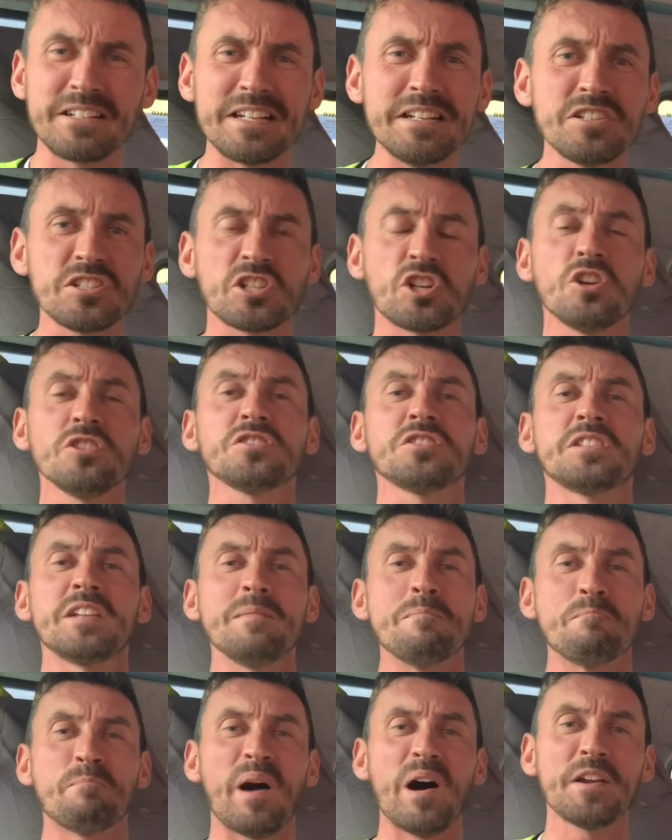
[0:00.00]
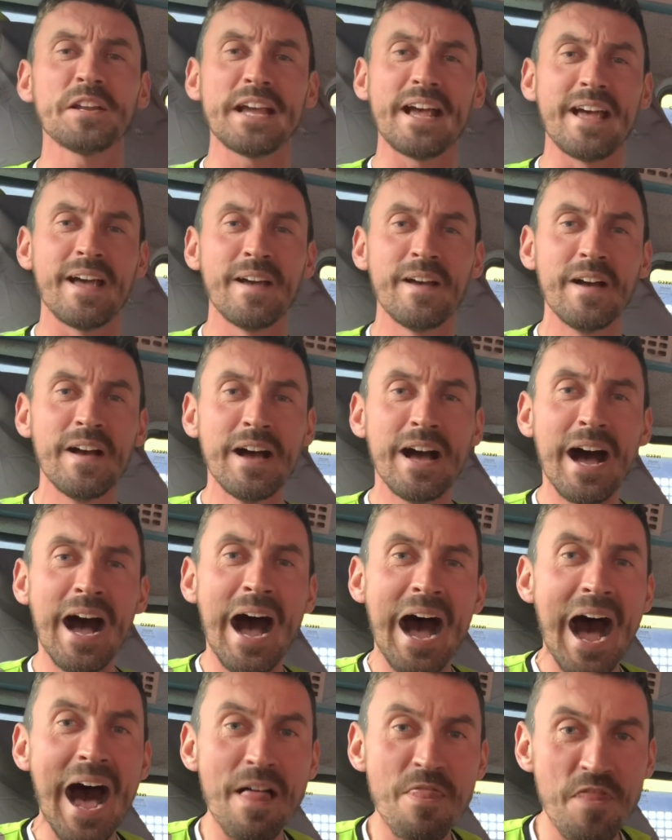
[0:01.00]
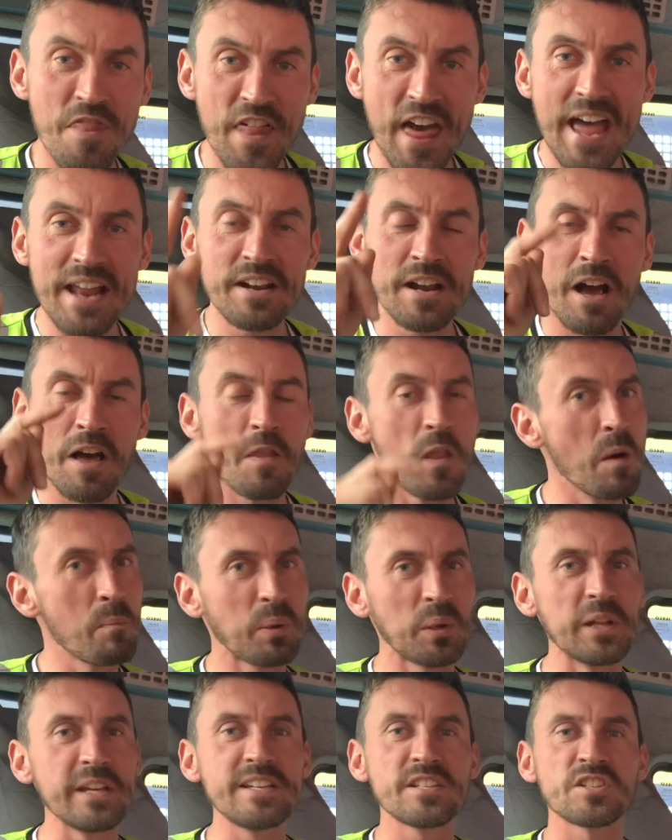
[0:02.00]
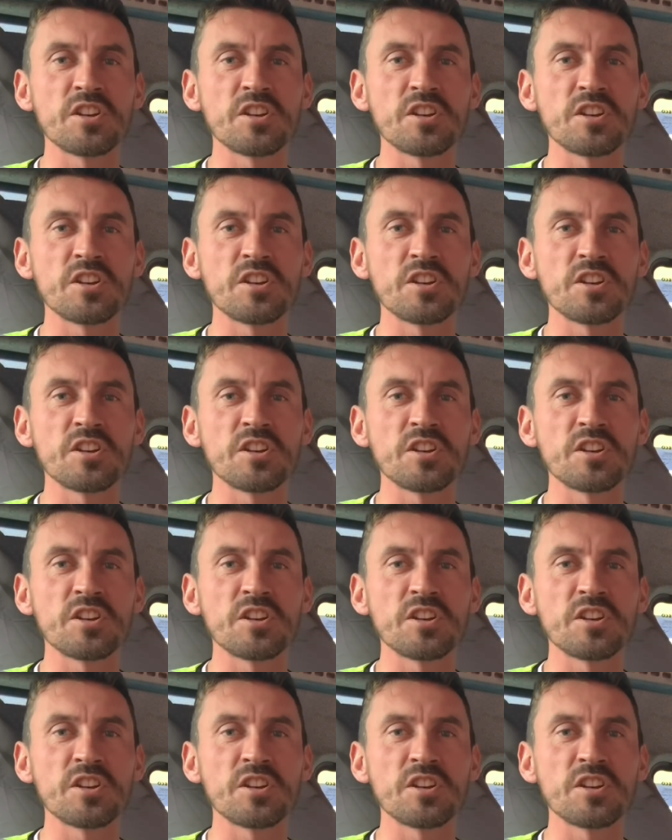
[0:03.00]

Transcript: disgusting body. And then the police